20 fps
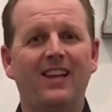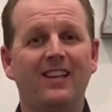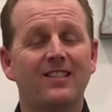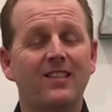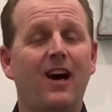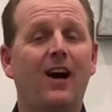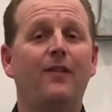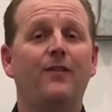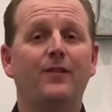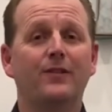and
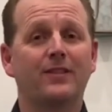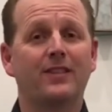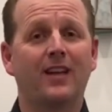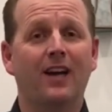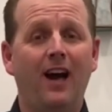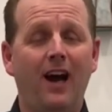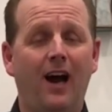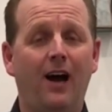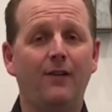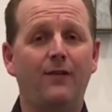it's awful
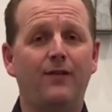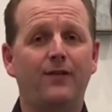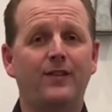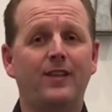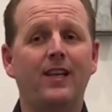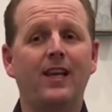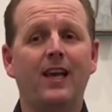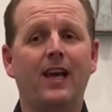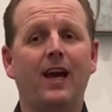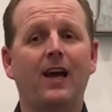tough
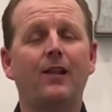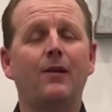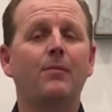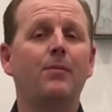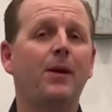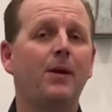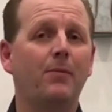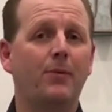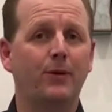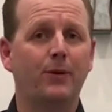to get other
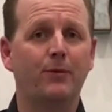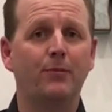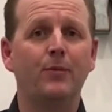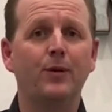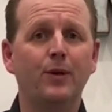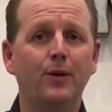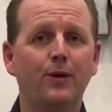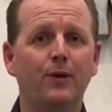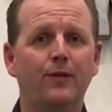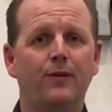people to
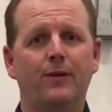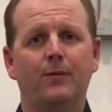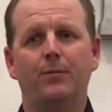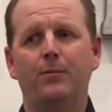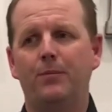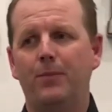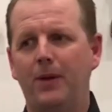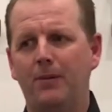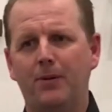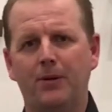move
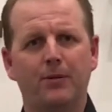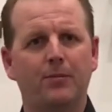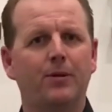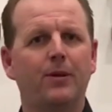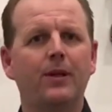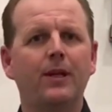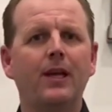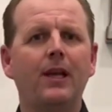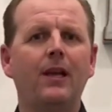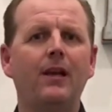and people to
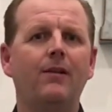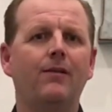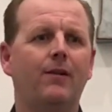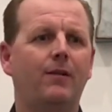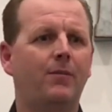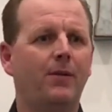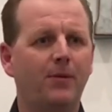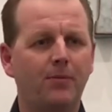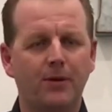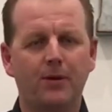believe
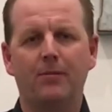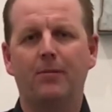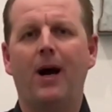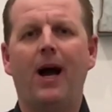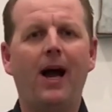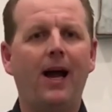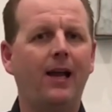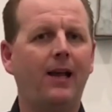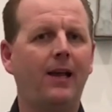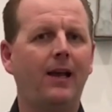and people to
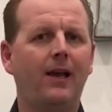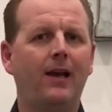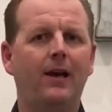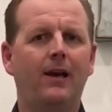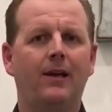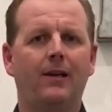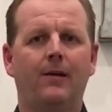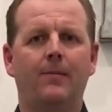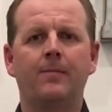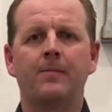buy
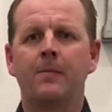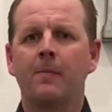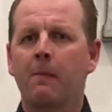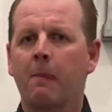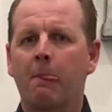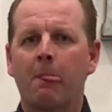in and